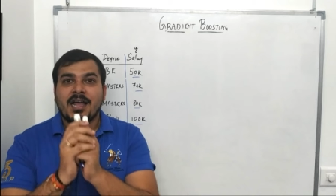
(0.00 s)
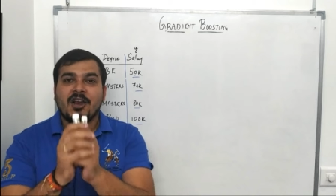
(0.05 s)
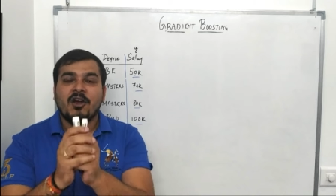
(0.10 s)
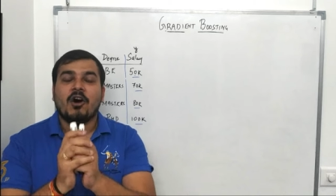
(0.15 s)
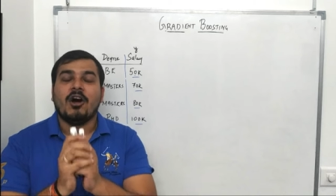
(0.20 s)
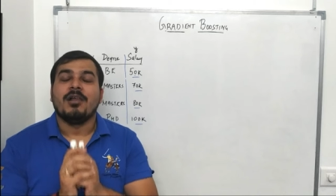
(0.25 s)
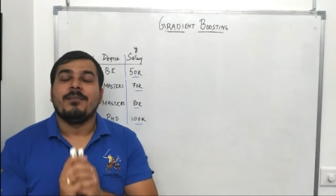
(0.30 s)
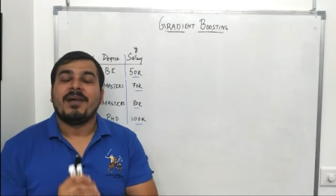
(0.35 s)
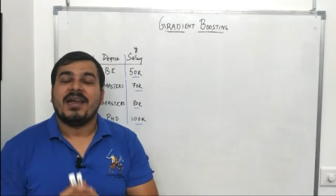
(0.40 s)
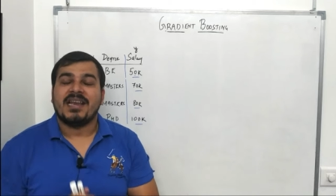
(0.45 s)

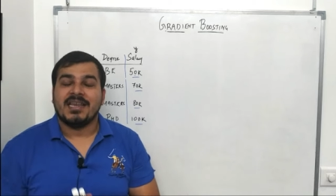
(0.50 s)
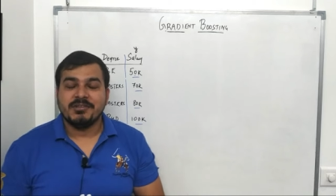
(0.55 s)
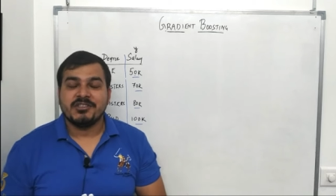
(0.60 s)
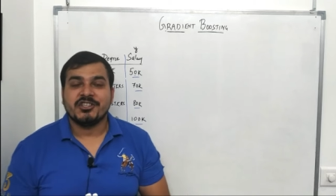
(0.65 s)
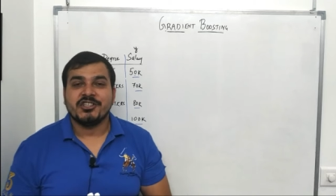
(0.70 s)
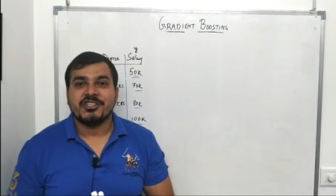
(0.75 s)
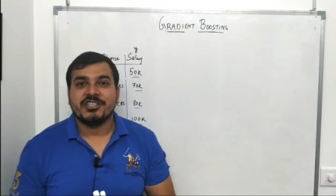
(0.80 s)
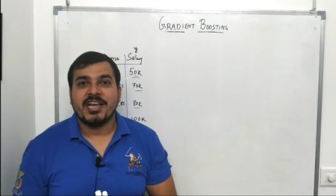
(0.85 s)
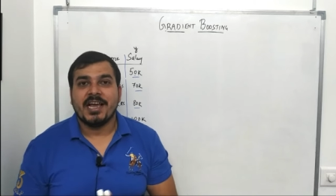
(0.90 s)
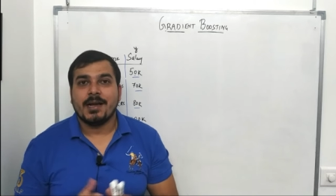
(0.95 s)
Hello all, my name is
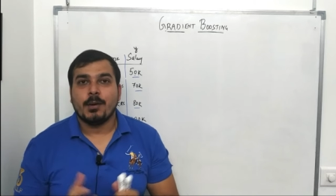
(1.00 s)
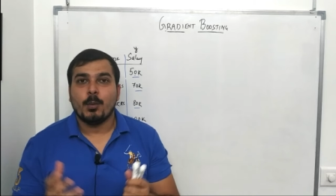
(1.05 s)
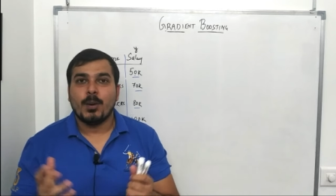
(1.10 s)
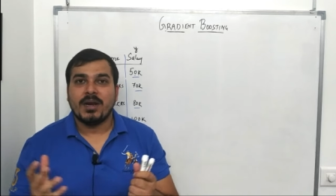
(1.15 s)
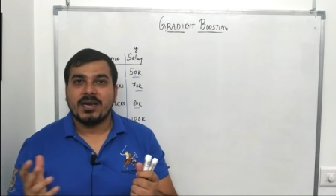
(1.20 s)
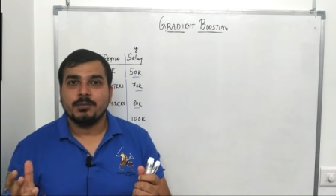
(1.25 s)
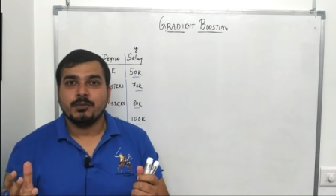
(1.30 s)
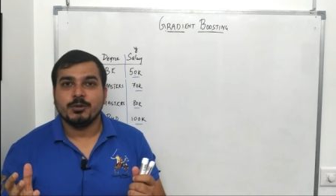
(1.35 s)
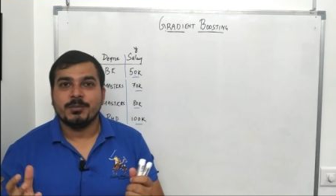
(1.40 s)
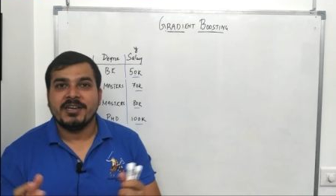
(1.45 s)
Krish Naik and
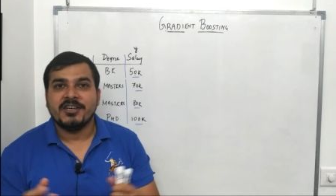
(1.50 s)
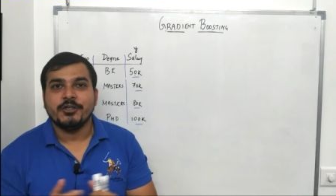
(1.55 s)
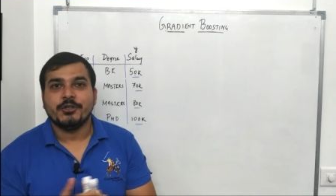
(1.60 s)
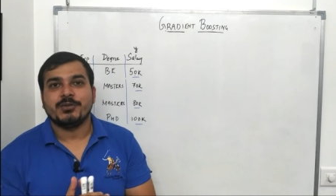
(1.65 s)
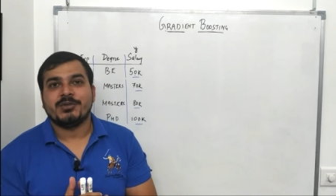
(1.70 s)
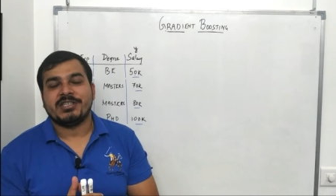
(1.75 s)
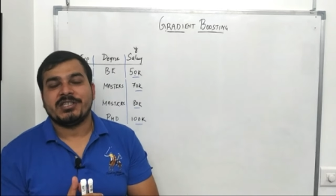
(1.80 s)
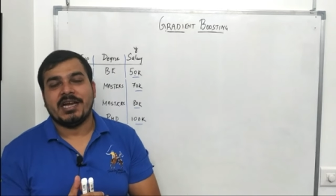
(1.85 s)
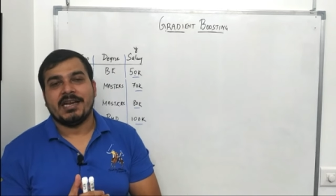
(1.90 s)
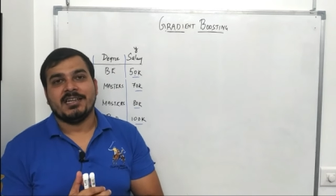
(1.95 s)
welcome to my
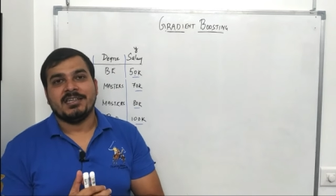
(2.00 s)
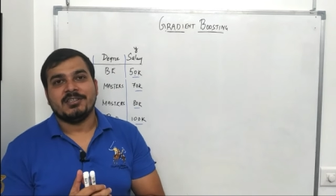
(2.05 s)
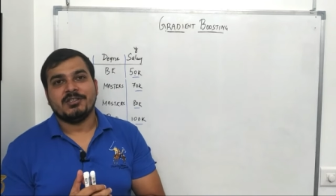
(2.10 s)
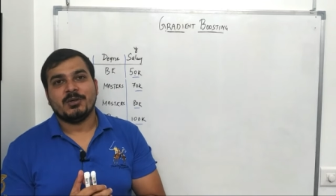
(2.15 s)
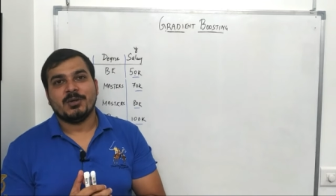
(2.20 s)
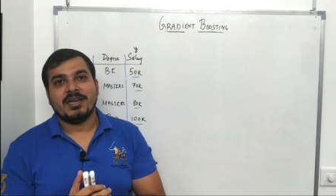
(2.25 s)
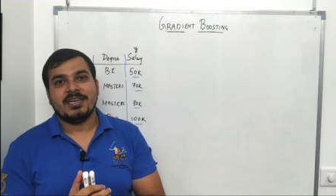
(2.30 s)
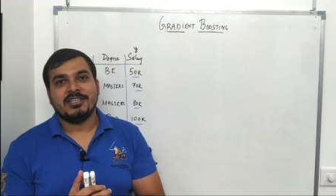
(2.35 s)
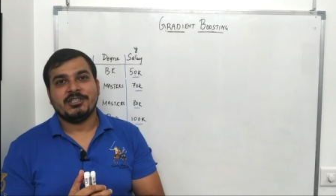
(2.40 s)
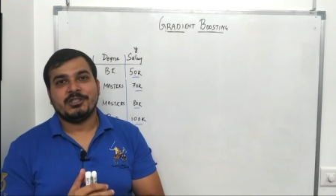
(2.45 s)
YouTube channel.
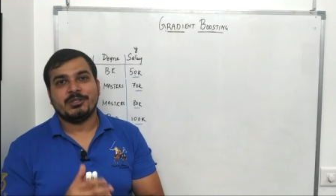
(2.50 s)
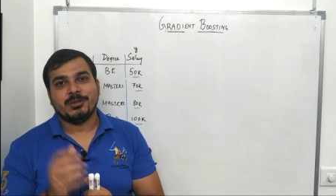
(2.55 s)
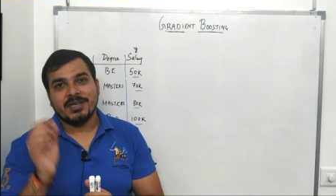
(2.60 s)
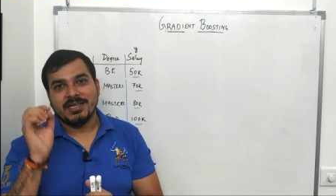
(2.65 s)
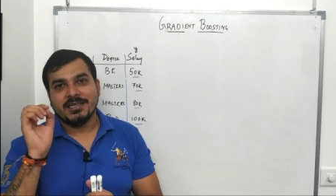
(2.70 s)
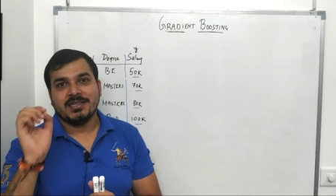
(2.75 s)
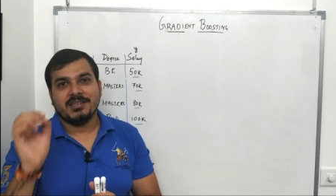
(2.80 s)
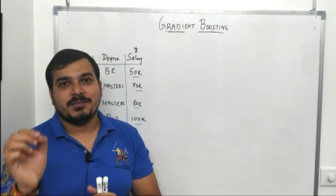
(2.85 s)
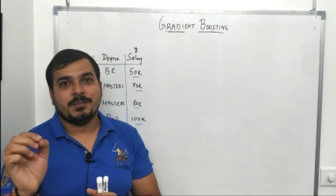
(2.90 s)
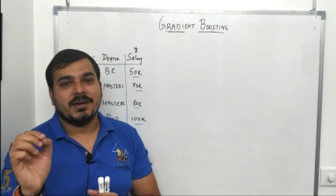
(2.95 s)
So guys, today
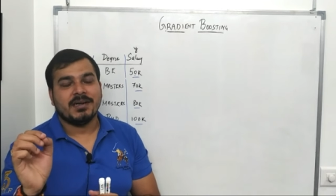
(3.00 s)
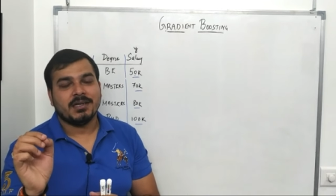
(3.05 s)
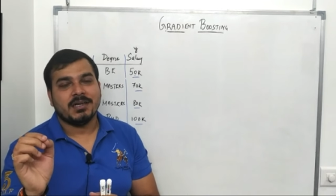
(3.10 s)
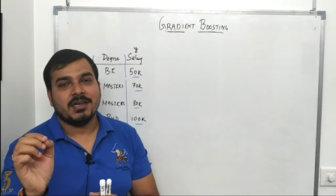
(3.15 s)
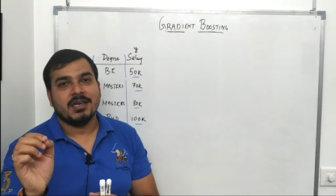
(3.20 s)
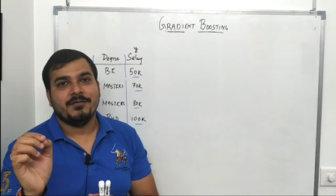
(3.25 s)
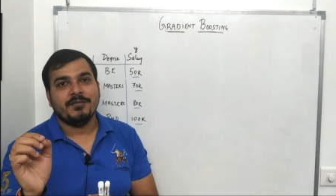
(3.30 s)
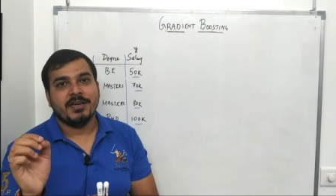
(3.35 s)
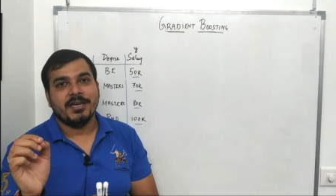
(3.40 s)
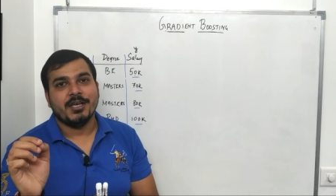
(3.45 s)
in this
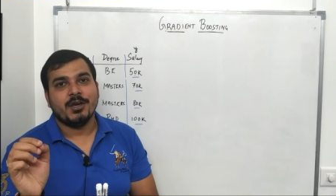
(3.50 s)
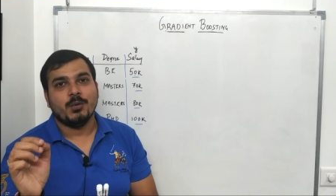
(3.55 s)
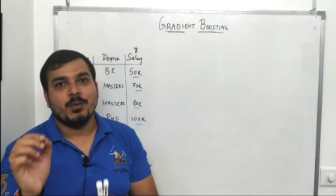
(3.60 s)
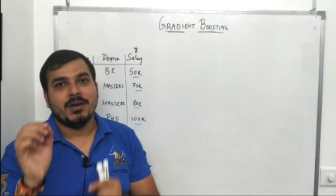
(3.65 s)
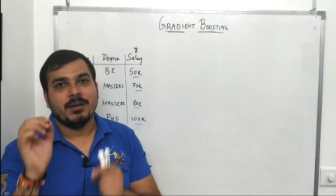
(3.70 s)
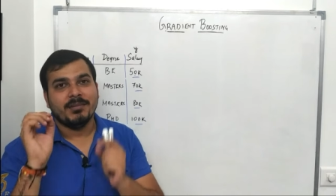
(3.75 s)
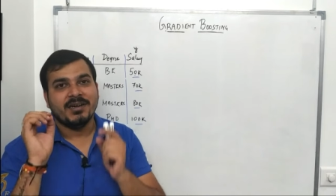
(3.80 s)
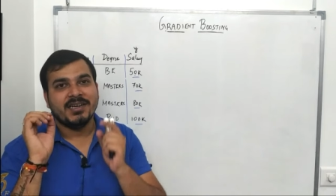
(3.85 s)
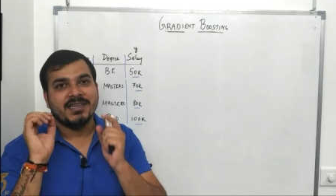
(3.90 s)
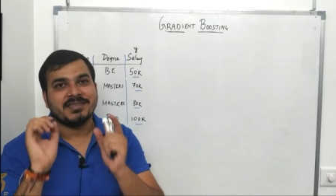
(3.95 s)
particular video
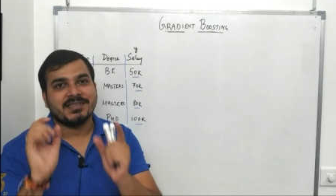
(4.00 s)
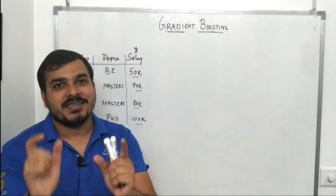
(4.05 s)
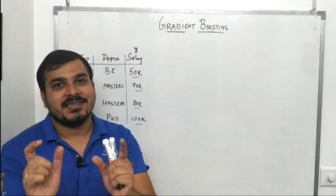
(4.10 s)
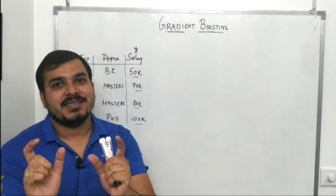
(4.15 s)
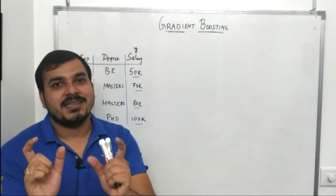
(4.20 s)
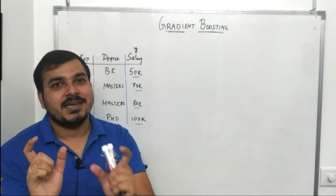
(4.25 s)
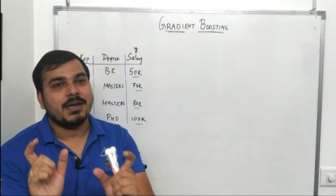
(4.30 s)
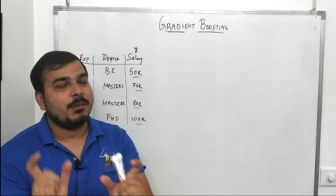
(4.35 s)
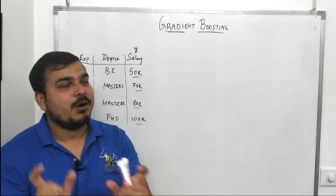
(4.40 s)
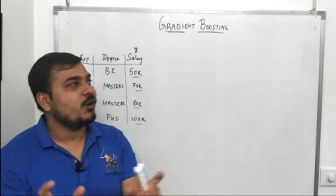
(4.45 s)
we'll be
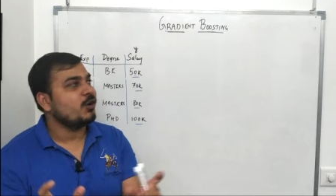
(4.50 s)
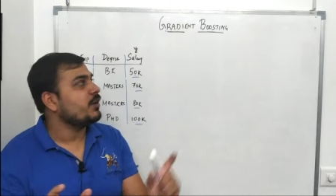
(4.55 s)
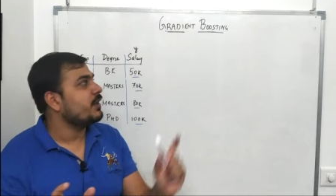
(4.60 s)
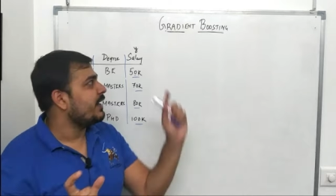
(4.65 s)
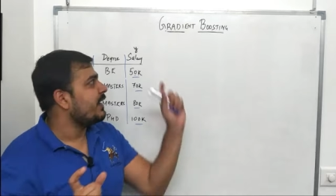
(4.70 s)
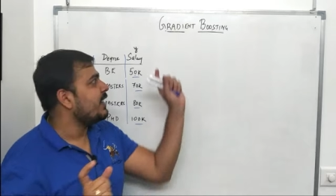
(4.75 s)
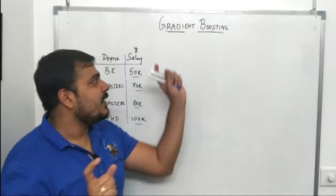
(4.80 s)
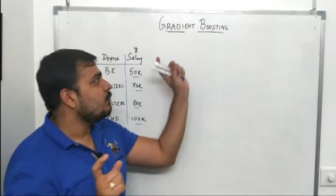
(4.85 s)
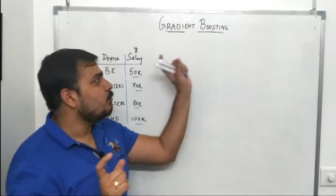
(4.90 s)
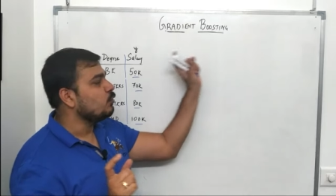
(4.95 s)
discussing about
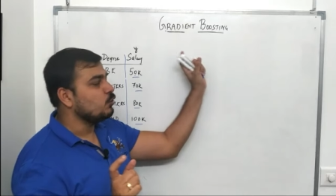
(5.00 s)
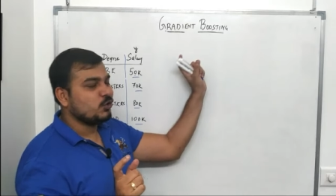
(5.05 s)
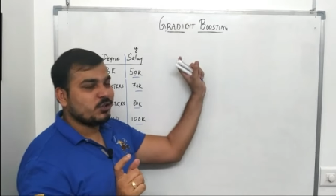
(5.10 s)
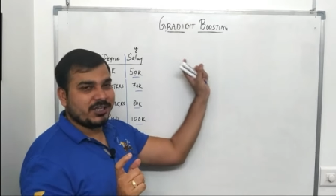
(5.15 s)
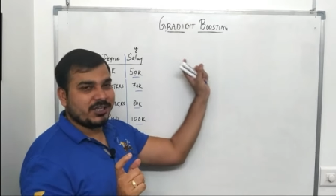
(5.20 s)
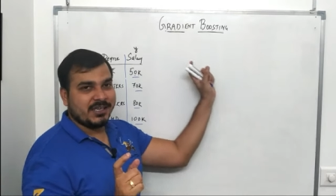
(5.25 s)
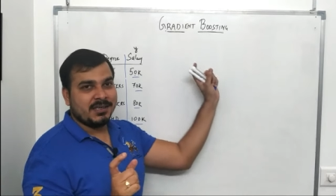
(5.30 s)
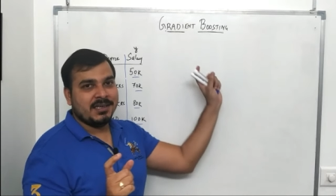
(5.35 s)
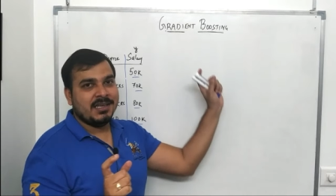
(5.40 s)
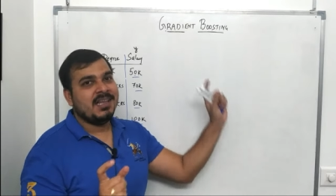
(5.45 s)
gradient
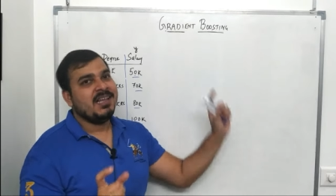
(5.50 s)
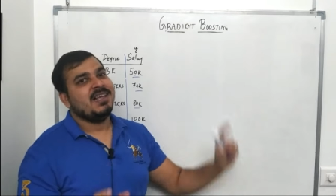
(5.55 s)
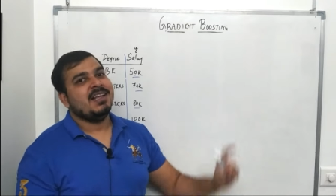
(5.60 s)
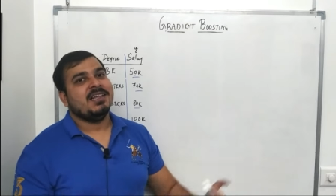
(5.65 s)
boosting.